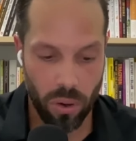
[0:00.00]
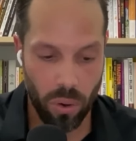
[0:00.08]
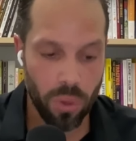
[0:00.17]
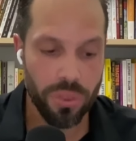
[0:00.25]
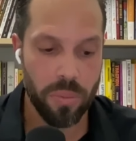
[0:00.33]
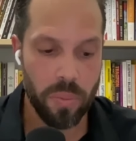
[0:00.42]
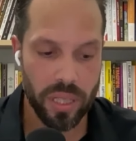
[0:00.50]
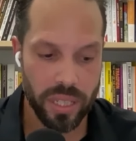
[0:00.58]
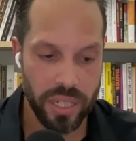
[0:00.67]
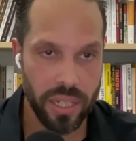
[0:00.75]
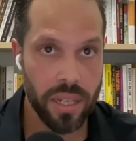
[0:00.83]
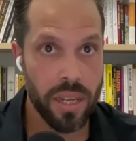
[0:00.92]

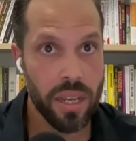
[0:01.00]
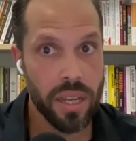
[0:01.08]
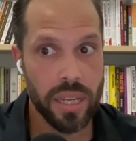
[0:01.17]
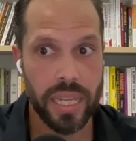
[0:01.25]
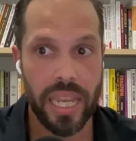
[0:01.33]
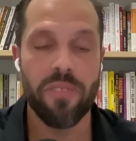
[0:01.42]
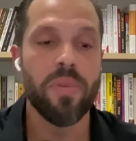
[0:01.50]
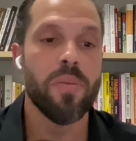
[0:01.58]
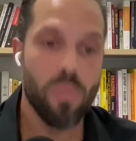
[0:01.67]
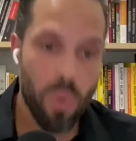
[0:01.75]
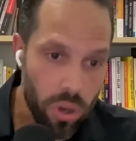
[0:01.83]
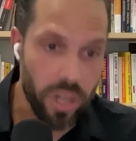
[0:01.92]
ultimately gave me more